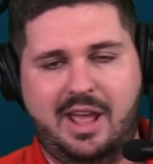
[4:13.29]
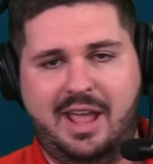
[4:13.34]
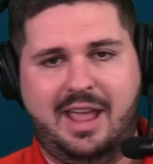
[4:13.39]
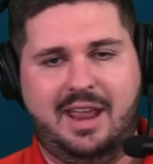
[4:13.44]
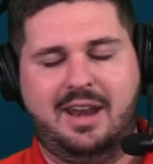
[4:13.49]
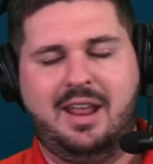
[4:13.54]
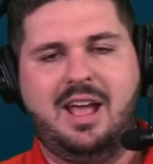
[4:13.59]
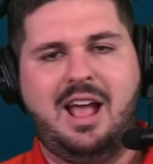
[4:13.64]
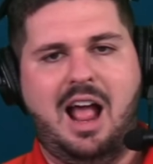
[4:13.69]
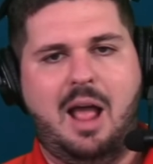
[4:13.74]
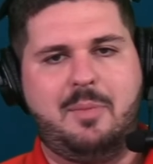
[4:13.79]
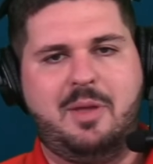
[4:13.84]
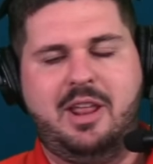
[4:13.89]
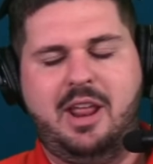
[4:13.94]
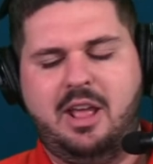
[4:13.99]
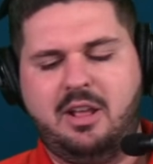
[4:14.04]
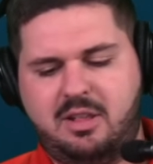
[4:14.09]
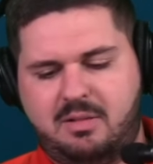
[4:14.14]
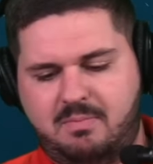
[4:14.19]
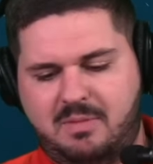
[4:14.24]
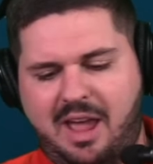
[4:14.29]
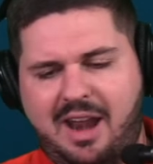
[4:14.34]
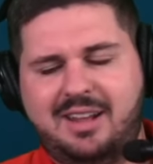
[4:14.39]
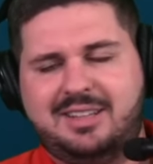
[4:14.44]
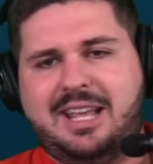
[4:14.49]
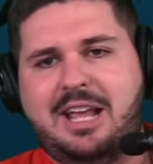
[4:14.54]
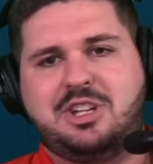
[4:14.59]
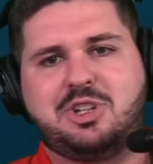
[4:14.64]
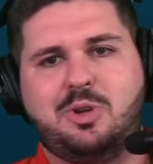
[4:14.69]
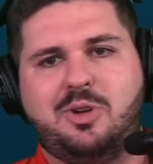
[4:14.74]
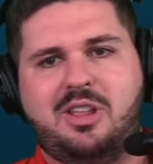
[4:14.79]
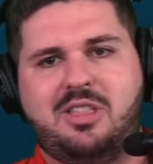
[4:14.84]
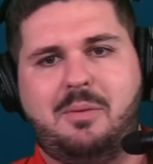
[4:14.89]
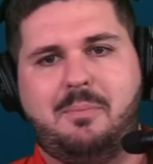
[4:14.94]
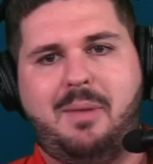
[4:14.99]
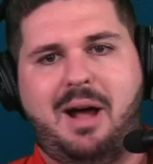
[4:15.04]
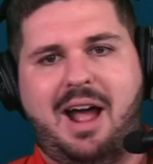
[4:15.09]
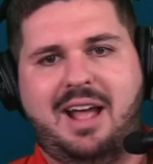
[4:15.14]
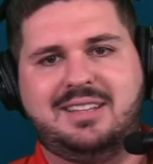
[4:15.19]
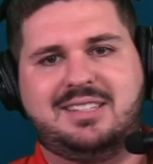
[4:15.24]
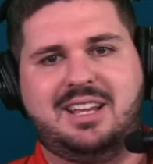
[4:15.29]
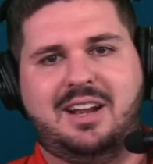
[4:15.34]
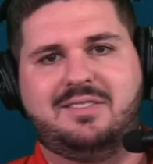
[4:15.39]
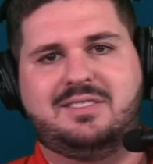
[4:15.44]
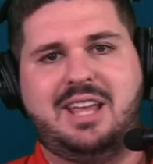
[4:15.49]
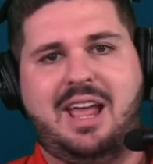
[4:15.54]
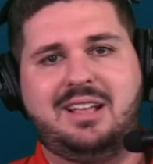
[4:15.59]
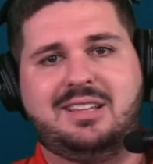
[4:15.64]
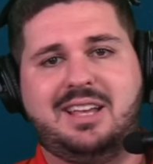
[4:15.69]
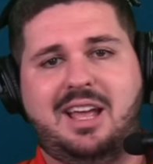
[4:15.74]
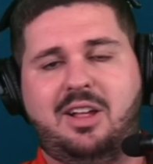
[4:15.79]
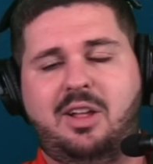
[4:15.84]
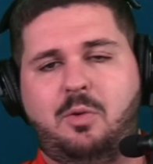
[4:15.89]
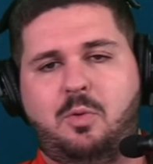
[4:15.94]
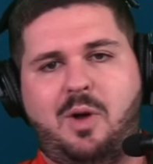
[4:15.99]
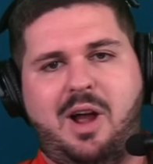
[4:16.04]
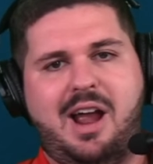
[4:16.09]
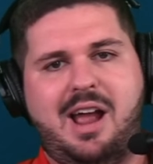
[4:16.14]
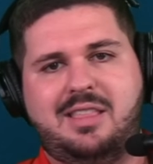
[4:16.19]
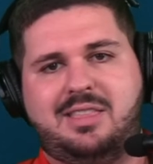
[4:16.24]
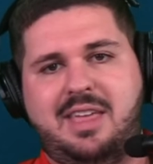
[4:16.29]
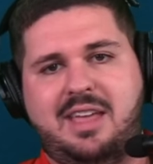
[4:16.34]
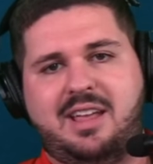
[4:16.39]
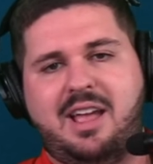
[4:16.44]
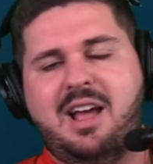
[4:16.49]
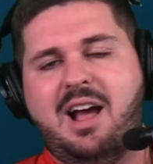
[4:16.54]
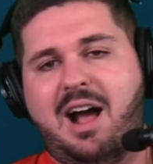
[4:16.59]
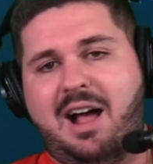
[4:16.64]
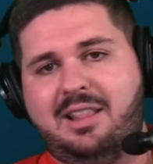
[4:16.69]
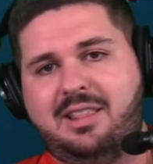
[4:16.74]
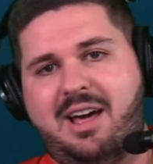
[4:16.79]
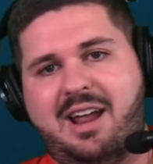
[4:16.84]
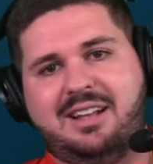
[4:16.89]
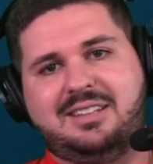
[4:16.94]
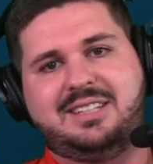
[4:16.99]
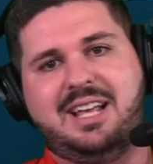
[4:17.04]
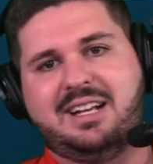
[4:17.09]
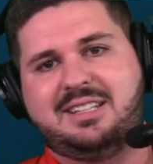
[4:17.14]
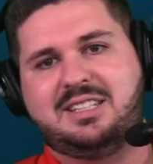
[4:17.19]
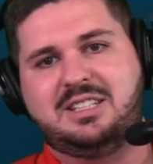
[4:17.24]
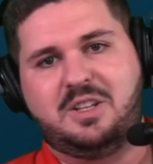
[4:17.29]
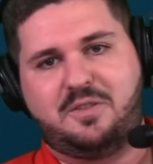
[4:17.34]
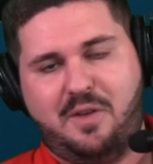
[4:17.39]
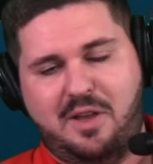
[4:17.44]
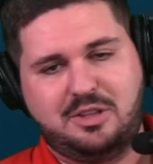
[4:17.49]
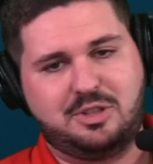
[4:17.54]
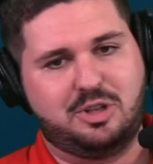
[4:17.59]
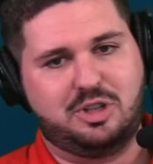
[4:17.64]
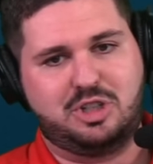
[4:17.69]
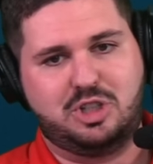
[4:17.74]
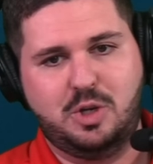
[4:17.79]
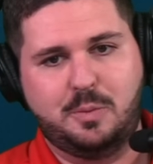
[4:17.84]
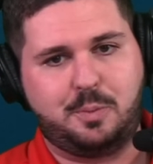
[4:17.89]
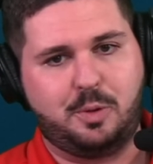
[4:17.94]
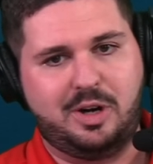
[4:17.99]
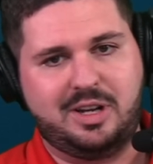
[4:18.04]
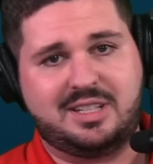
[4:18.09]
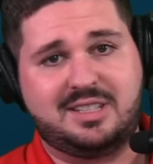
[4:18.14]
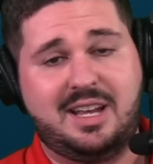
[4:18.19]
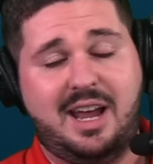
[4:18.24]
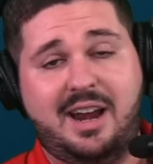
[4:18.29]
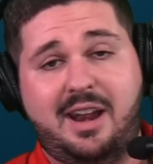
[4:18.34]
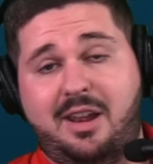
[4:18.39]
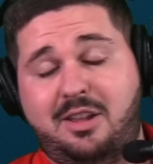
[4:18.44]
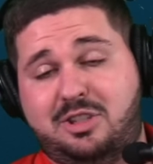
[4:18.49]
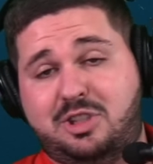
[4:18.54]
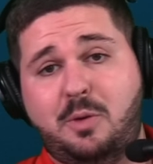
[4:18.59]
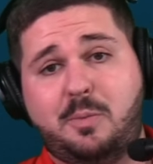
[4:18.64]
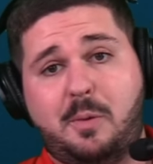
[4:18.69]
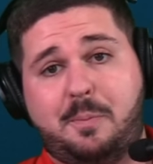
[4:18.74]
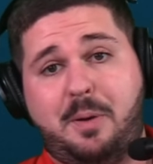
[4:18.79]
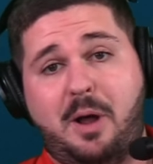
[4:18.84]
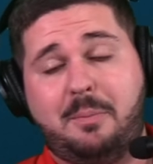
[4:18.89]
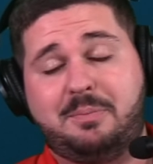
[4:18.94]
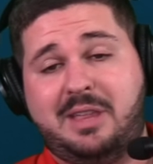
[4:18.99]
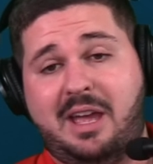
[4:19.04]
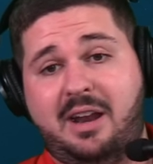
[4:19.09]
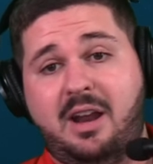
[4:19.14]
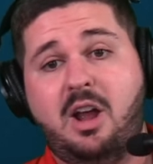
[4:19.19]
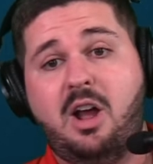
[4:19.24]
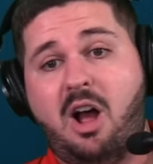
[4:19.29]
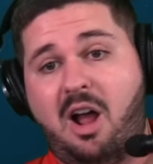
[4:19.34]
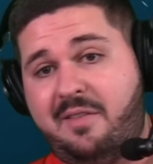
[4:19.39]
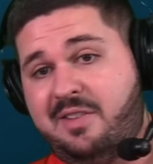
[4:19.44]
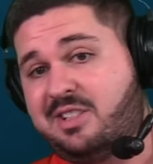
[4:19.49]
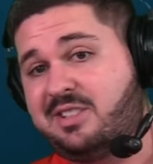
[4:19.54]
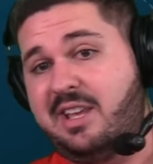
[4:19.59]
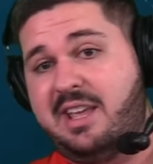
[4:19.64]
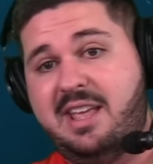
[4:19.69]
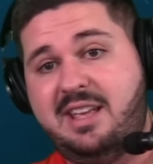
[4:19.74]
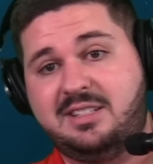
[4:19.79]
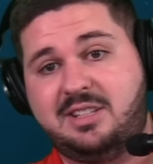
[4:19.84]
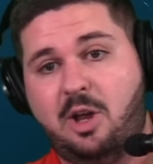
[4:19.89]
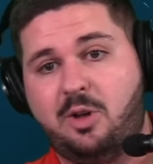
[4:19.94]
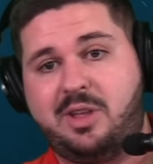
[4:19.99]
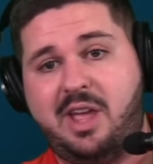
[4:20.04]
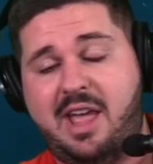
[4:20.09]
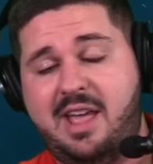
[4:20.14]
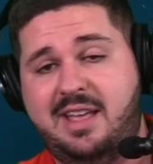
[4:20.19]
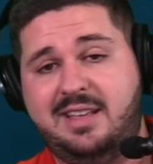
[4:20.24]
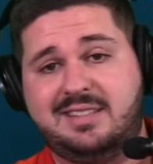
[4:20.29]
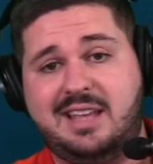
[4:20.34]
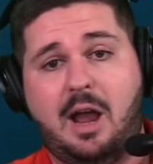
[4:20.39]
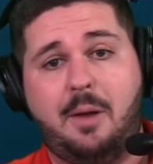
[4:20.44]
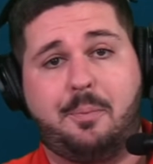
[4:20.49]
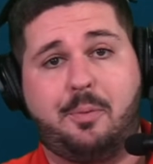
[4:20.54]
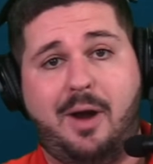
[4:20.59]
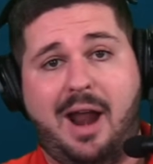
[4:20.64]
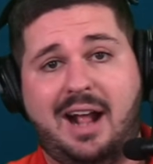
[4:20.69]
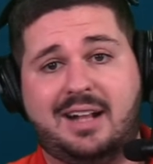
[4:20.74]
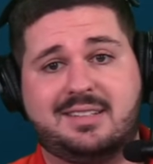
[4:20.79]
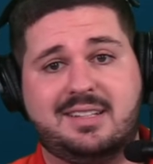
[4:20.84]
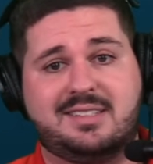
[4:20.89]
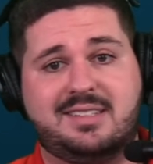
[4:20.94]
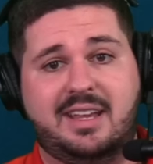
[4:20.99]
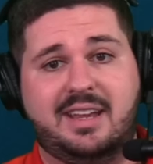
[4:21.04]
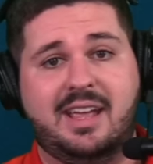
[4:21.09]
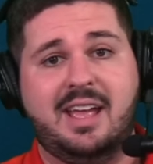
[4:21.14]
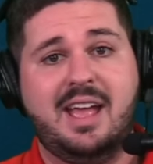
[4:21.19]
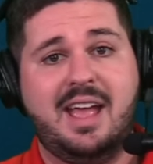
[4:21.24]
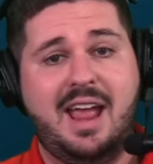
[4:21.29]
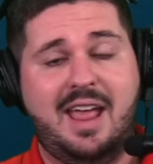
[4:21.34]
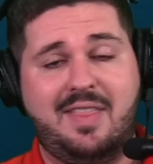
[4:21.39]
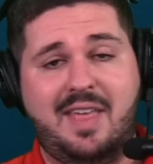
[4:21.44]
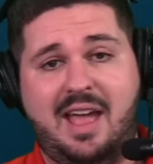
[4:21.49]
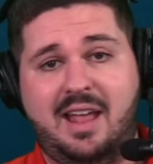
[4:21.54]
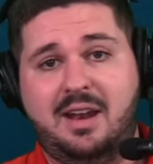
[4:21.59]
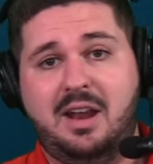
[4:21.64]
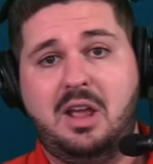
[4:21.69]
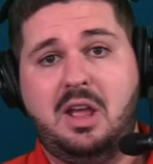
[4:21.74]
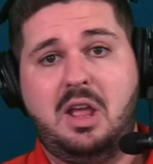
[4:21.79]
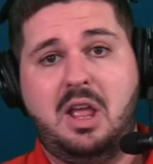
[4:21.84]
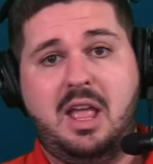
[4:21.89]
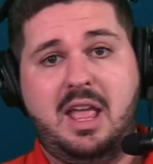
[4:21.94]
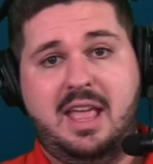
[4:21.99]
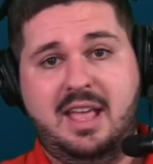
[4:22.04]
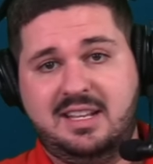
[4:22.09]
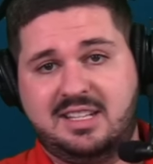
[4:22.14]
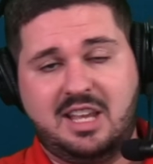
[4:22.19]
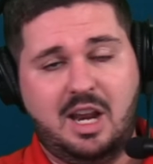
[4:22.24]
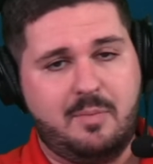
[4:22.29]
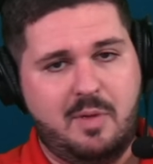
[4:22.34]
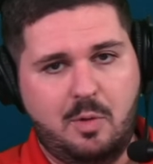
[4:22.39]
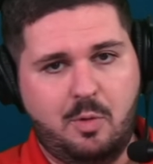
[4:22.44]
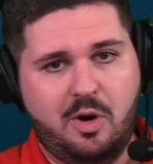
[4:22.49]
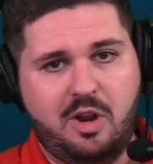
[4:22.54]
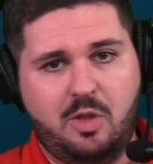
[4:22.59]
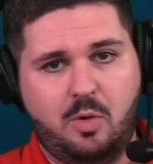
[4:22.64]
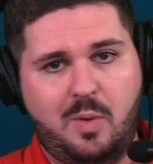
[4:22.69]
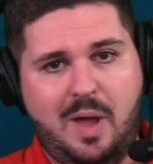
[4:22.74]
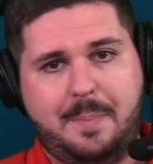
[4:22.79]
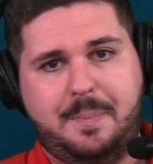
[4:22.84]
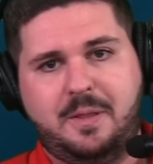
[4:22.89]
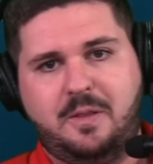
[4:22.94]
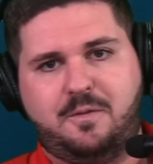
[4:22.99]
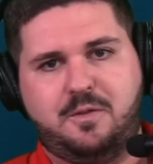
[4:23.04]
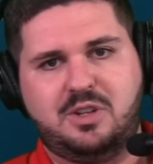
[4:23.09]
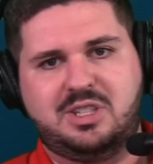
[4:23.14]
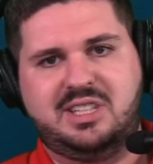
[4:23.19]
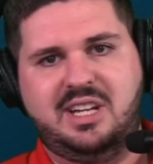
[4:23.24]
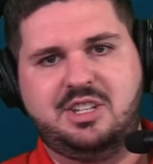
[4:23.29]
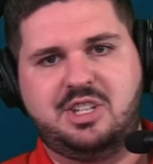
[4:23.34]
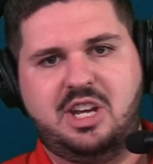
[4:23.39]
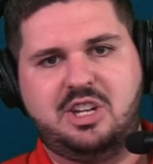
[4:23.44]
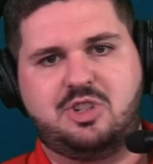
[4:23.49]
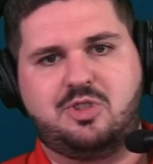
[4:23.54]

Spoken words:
And I mean, it kind of takes you into the mindset of Tank Dell and why I think a lot of Texans fans are super excited and super pumped that obviously he's okay, he's out practicing, and that he's going to be one of the weapons for C.J.